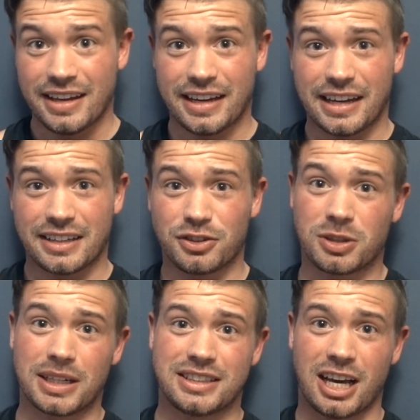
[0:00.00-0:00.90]
And those
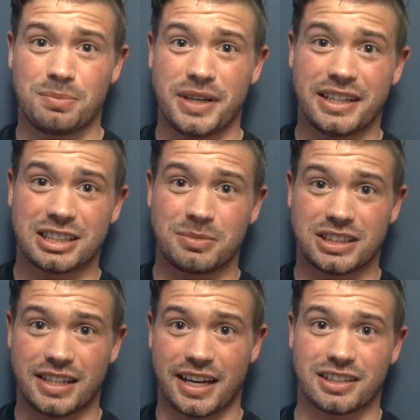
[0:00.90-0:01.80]
are my 10 biggest
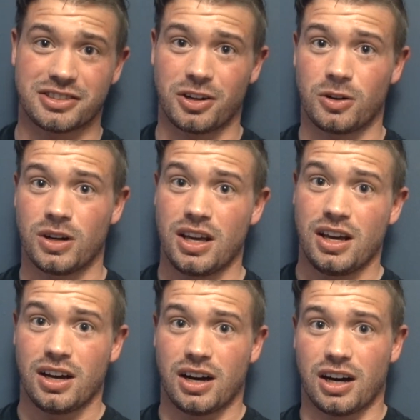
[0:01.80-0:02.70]
mistakes. So
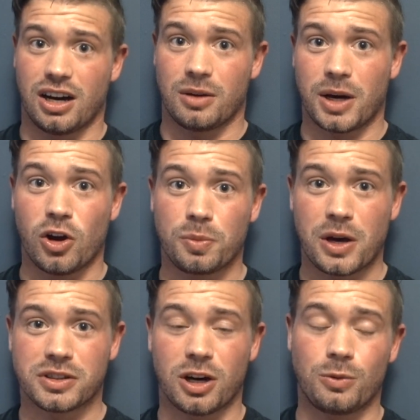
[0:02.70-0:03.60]
I hope
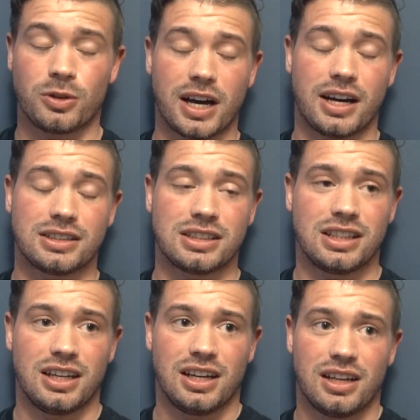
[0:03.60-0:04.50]
that was helpful, guys.
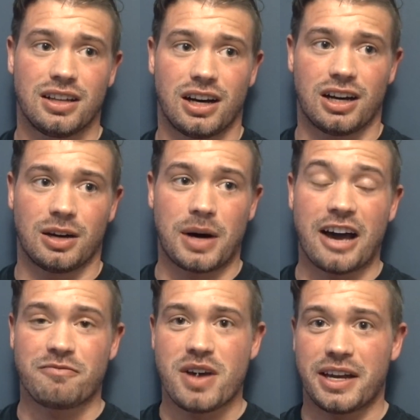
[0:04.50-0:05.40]

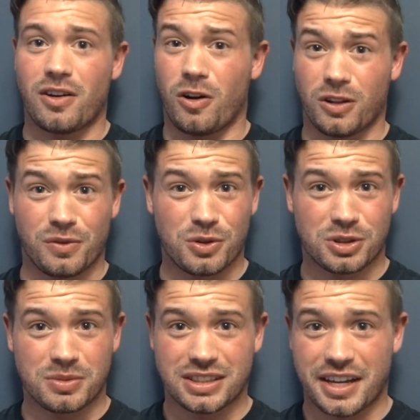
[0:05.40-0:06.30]
I've made all of
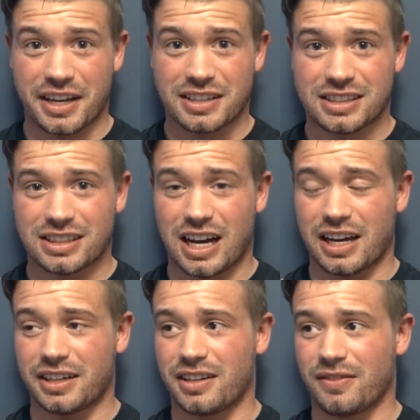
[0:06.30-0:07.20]
those mistakes.
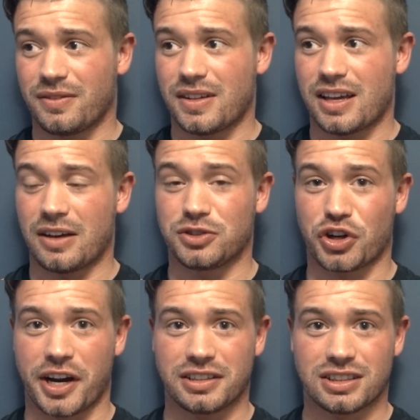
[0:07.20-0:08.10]
I have
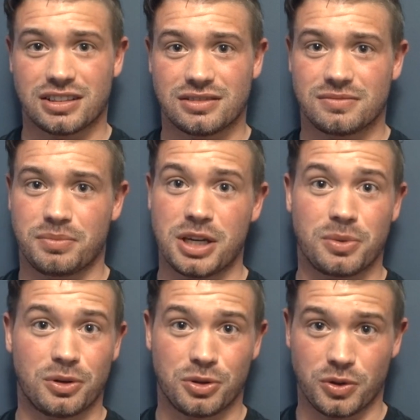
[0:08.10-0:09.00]
trained
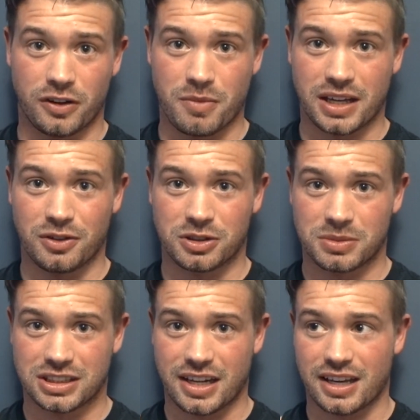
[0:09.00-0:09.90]
people who have made those
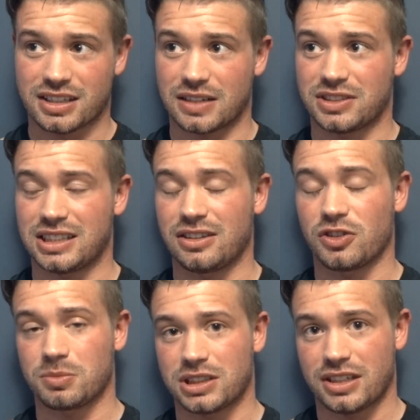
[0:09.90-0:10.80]
mistakes. I've seen
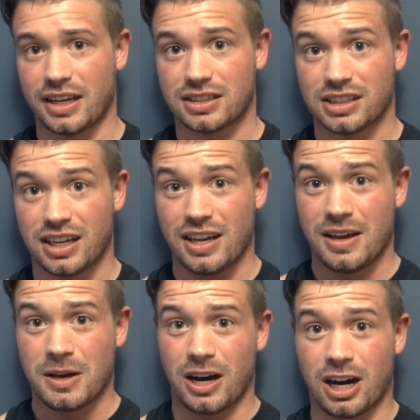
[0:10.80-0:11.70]
those mistakes.
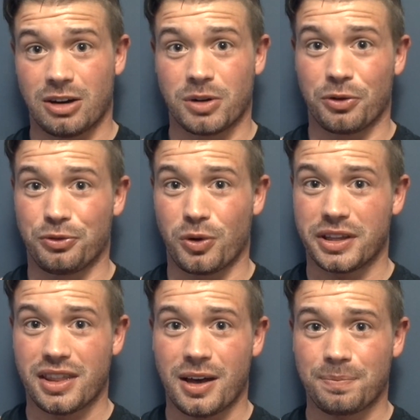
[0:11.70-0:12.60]

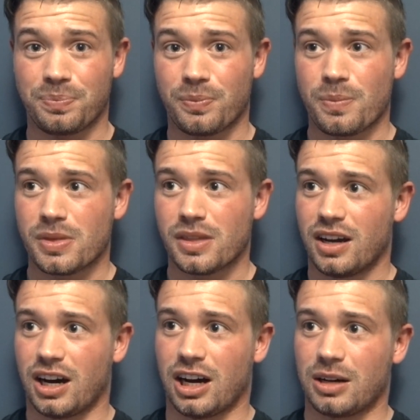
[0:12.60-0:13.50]
Avoid them.
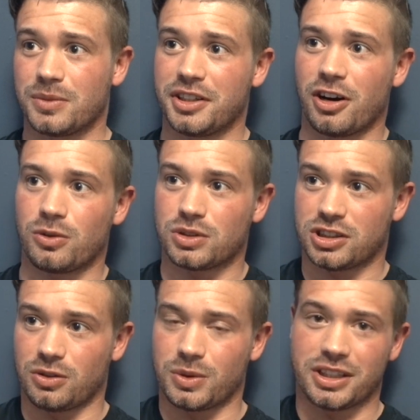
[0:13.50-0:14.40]

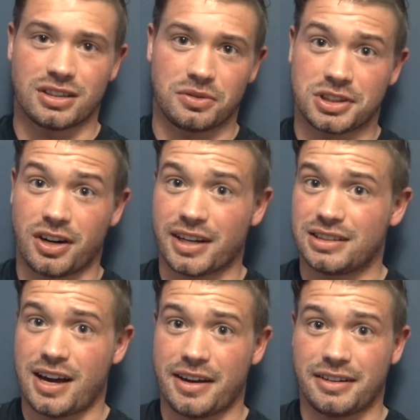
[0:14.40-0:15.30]
So when you're starting a
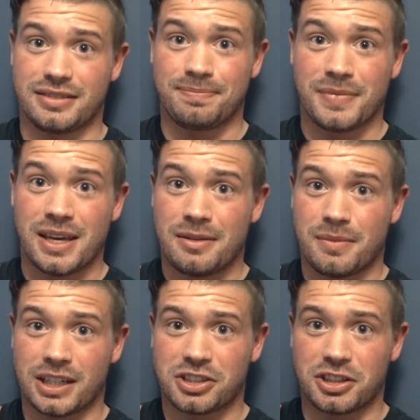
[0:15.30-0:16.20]
diet,
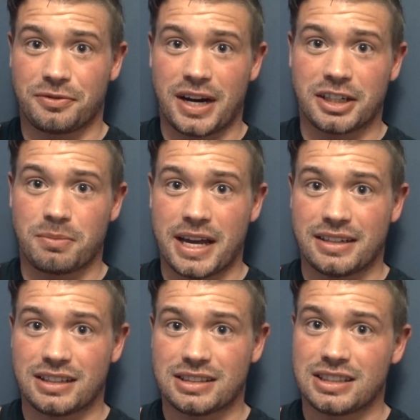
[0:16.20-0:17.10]
make sure you find your
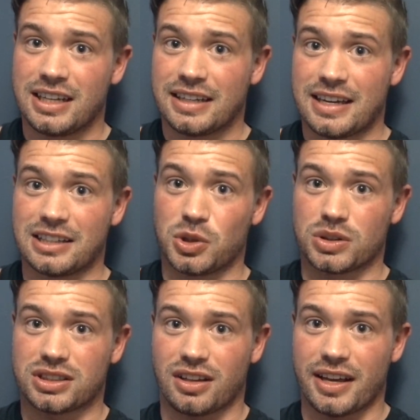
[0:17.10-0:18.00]
maintenance. Get into
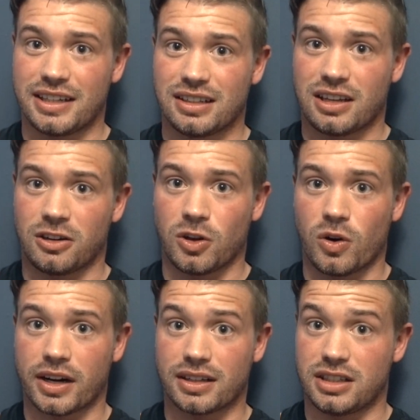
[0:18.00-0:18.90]
a slight
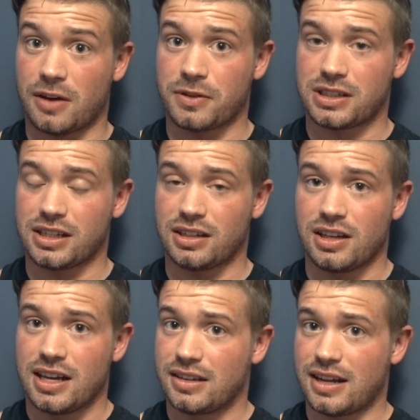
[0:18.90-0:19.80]
caloric
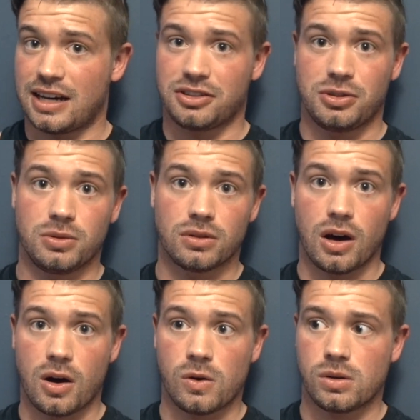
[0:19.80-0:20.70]
deficit, not too
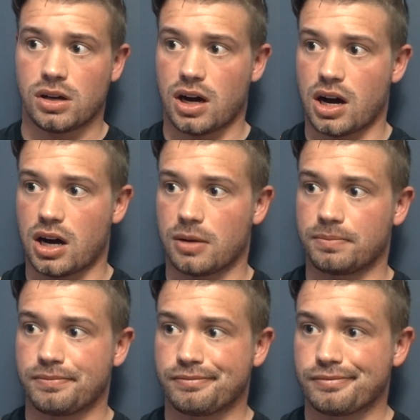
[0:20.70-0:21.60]
low,
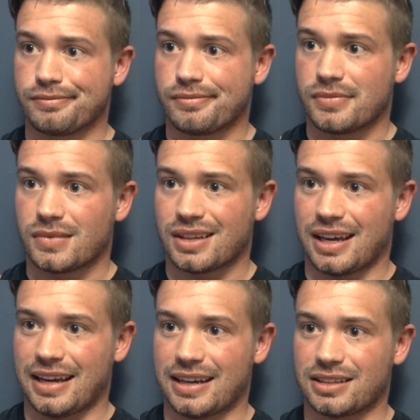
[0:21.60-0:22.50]

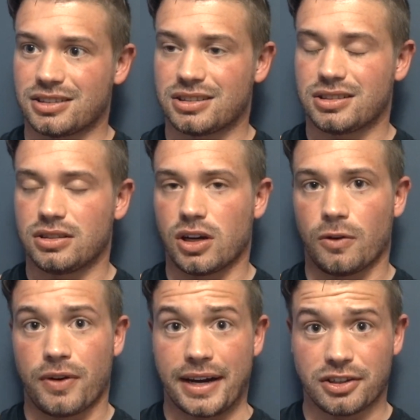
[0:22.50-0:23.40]
and
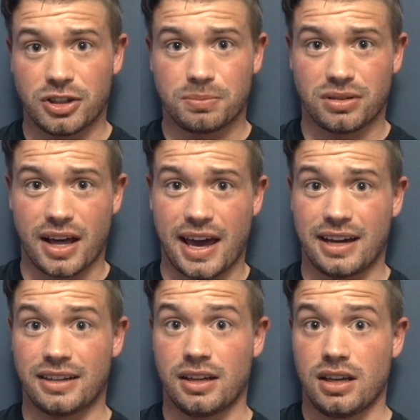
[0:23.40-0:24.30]
find a good
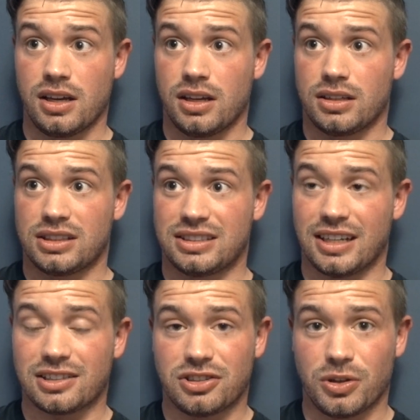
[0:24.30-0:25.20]
plan,
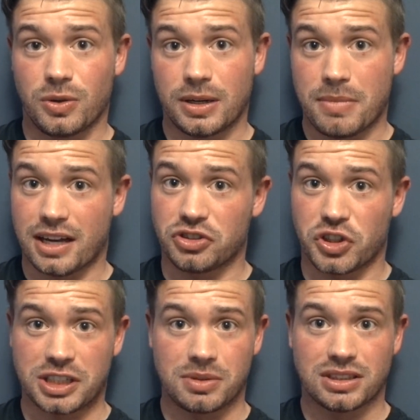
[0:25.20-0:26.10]
stick to it, make
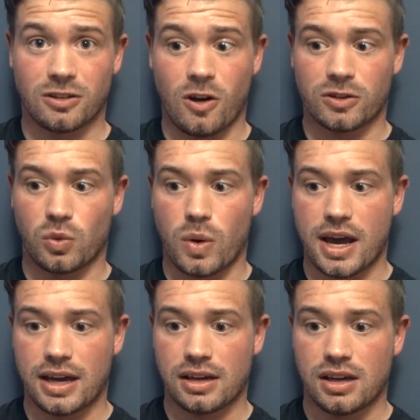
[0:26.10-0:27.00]
adjustments along the
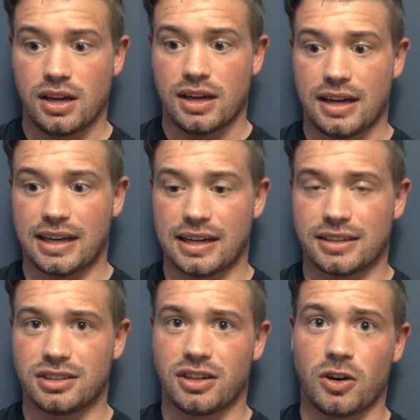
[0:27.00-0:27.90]
way,
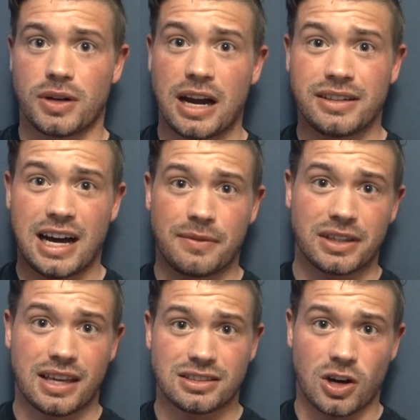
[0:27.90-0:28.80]
and not
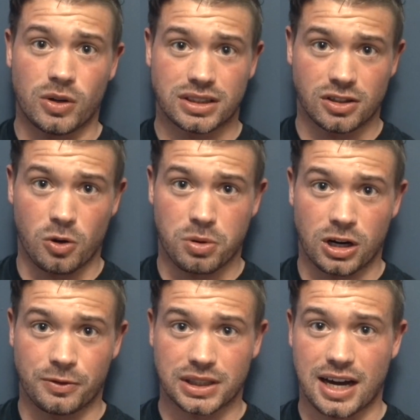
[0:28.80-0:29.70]
everything's always gonna go
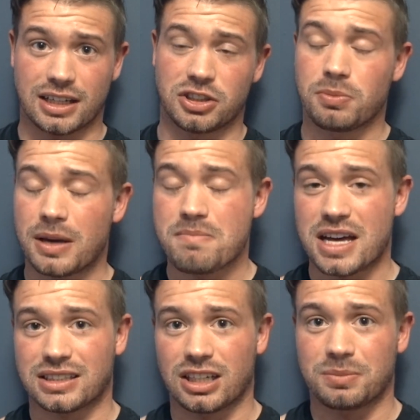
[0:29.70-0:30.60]
perfect, guys. You might
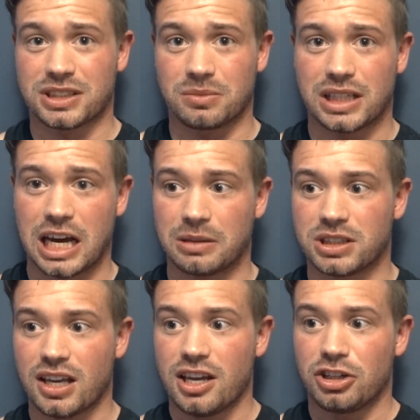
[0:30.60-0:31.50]
mess up
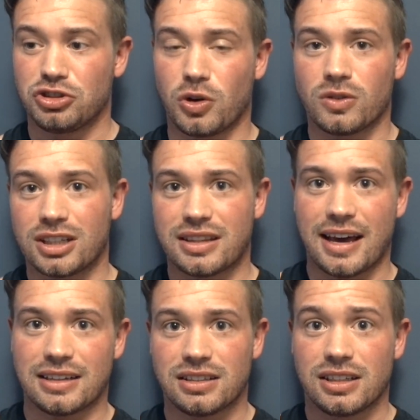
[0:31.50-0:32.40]
sometimes. Don't let
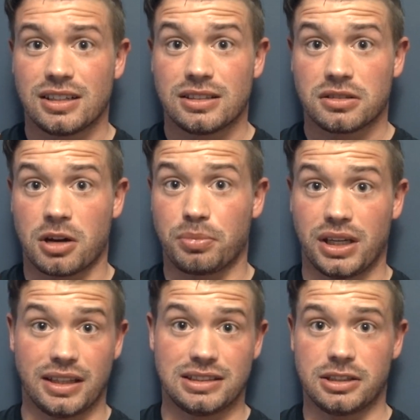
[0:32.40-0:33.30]
that
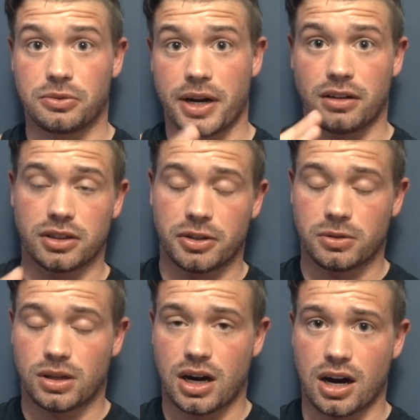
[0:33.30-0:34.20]
completely derail you.